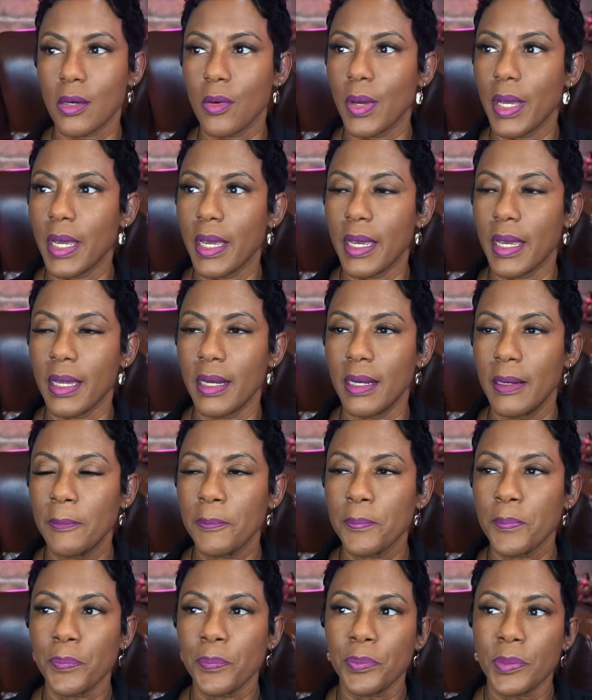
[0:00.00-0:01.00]
ahead
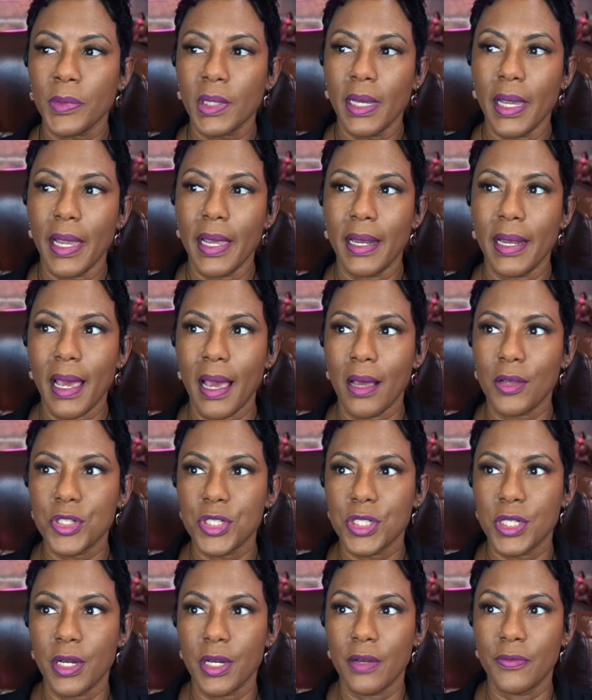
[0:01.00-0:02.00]
and I'll
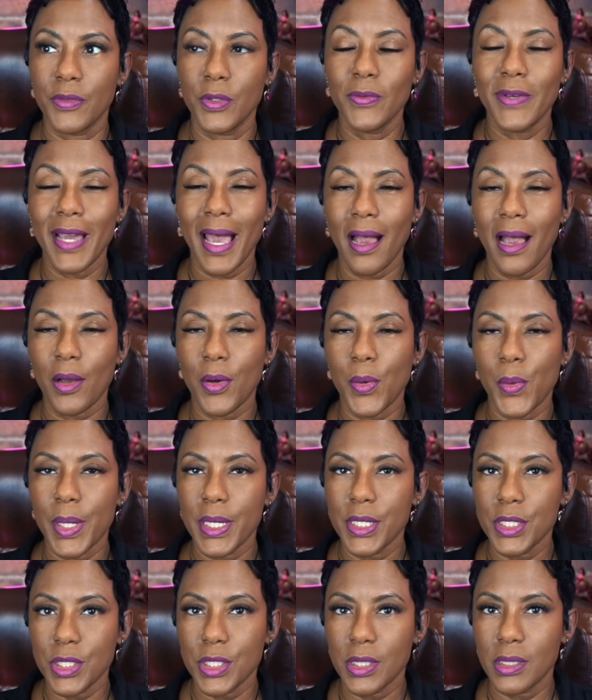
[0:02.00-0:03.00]
share. If you've got
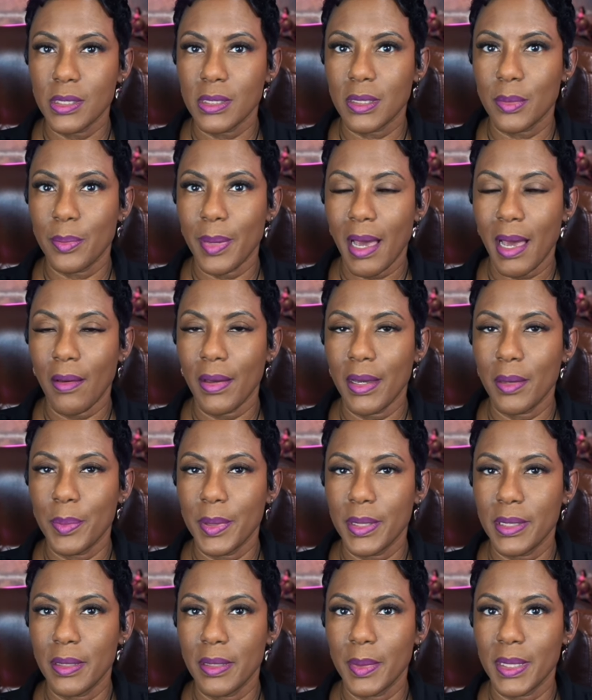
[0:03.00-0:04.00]
questions about
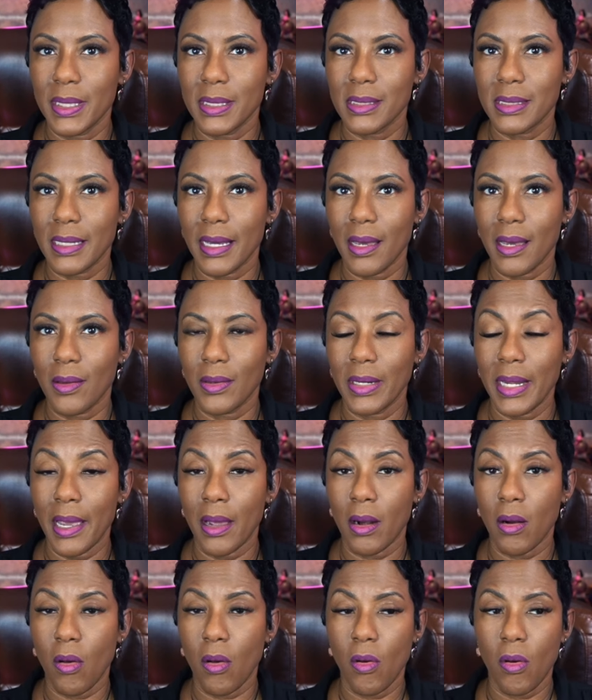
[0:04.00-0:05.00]
Epidemic Sound
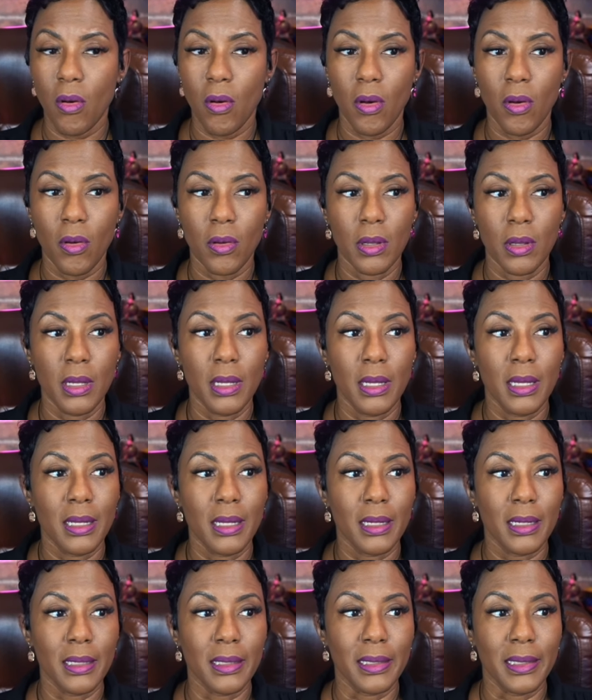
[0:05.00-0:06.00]
at all,
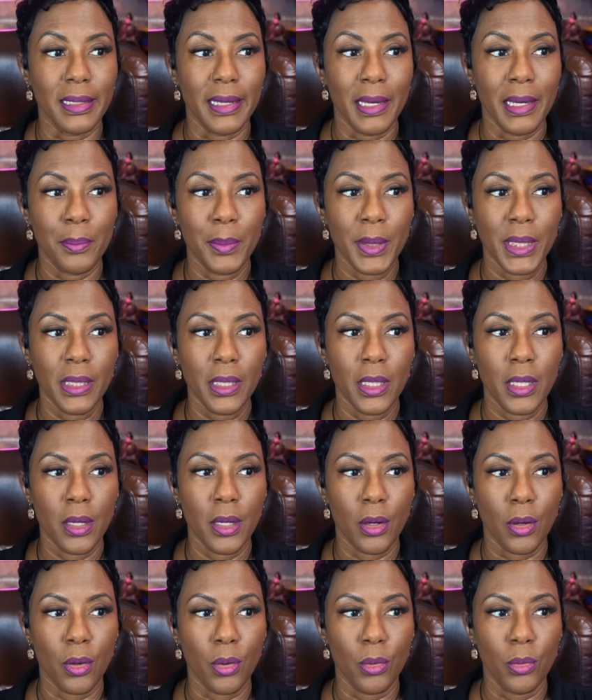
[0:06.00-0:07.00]
let me
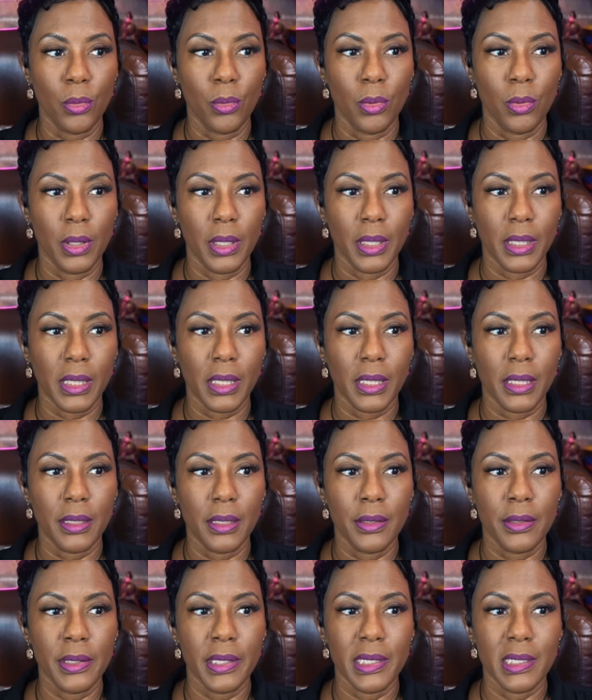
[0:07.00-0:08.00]
know.
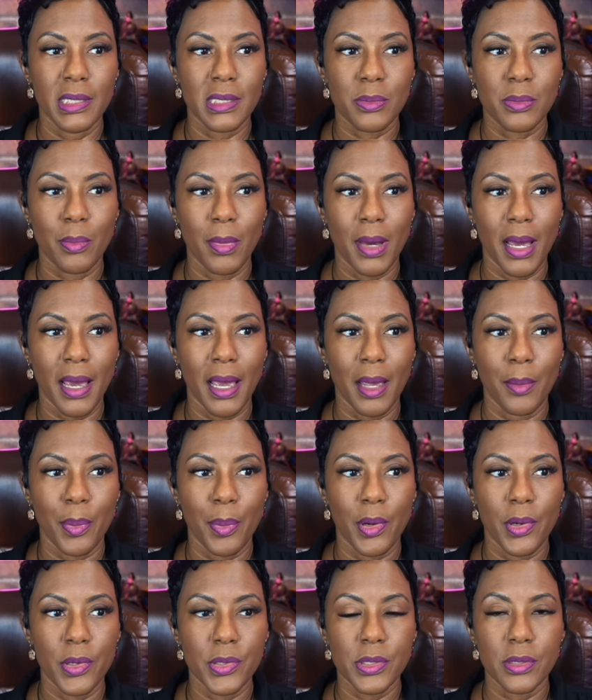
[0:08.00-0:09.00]
Here is my
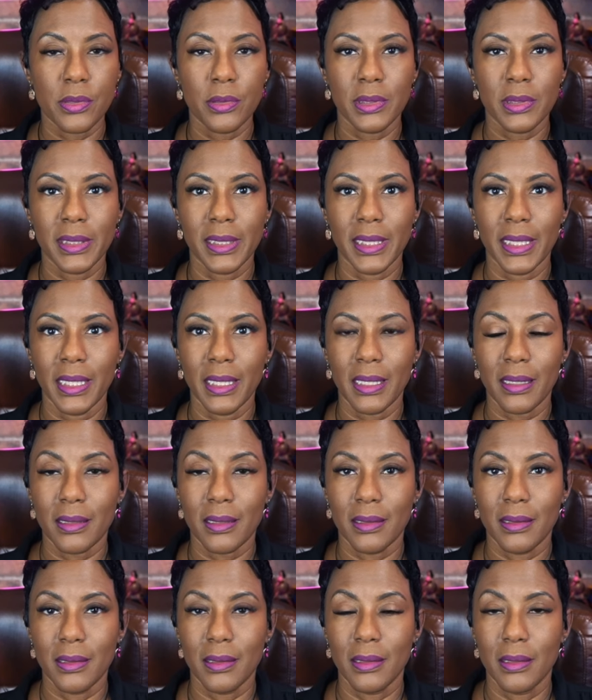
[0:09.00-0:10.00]
personal link
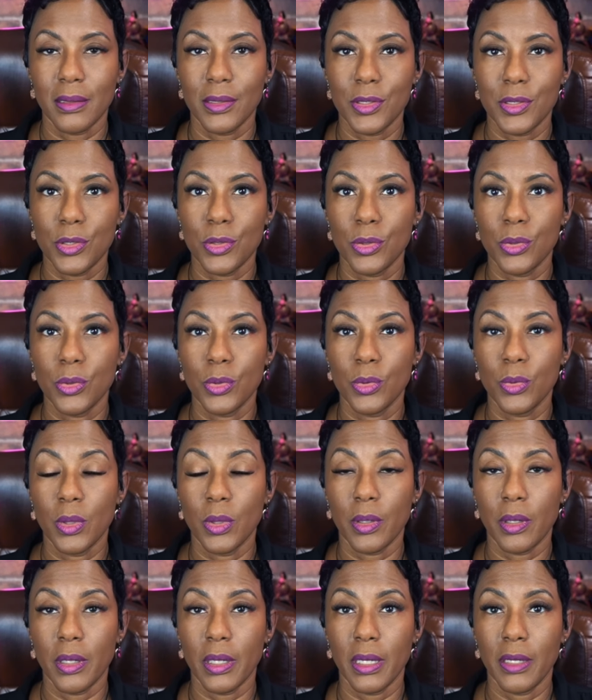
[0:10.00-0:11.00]
to,
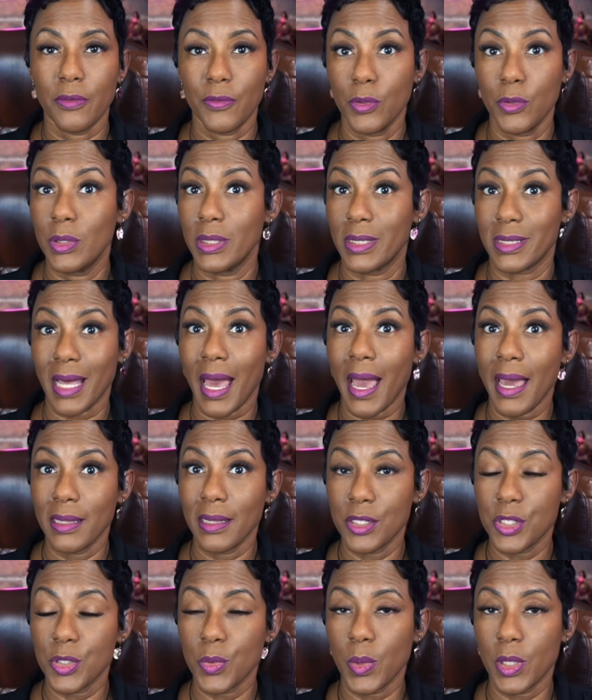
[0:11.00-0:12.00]
if you decide
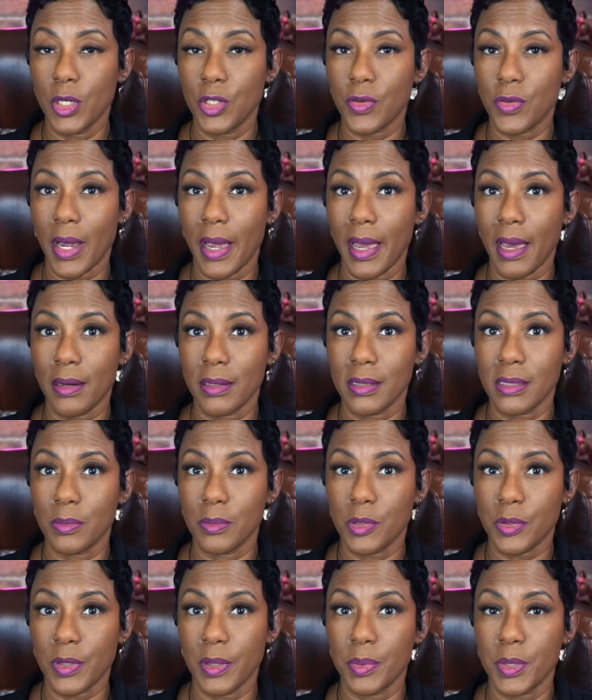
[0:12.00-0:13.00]
that you want to try out a
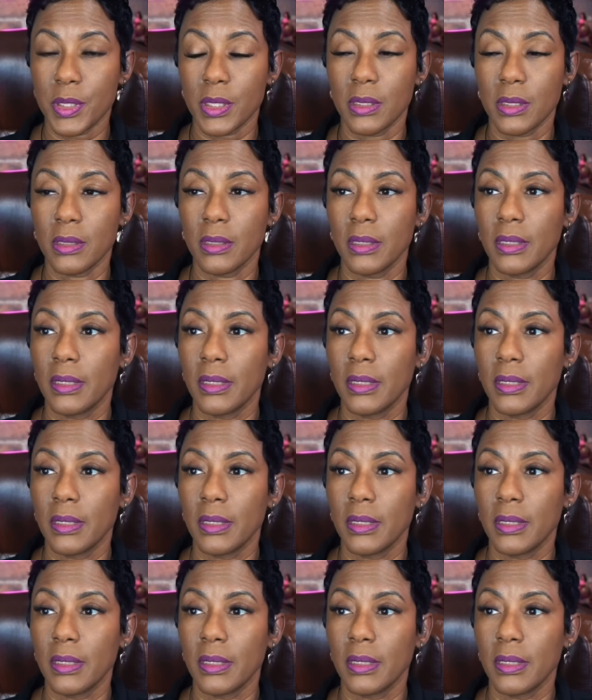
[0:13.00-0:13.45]
subscription,